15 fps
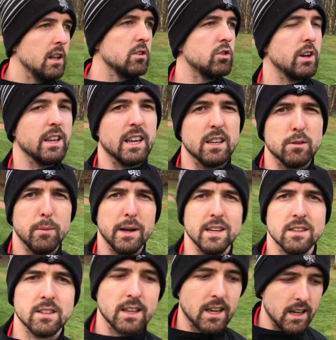and get as many
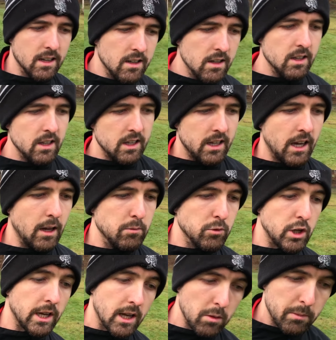as I can.
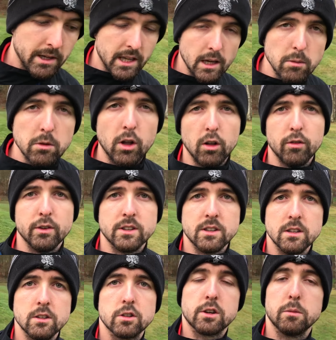Check out my game golf. It's in the
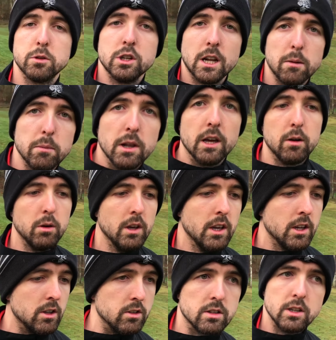description down below.
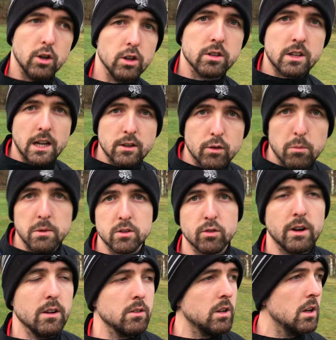You'll see all the stats from this
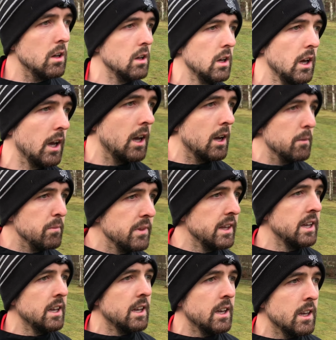round.
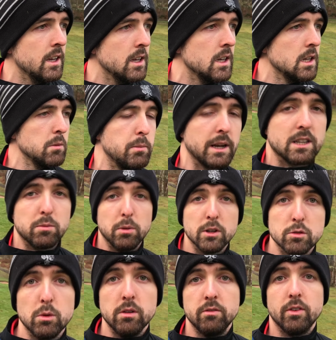Back to
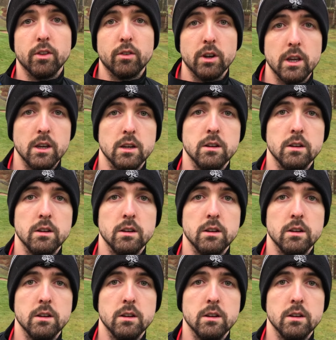+1 for 3.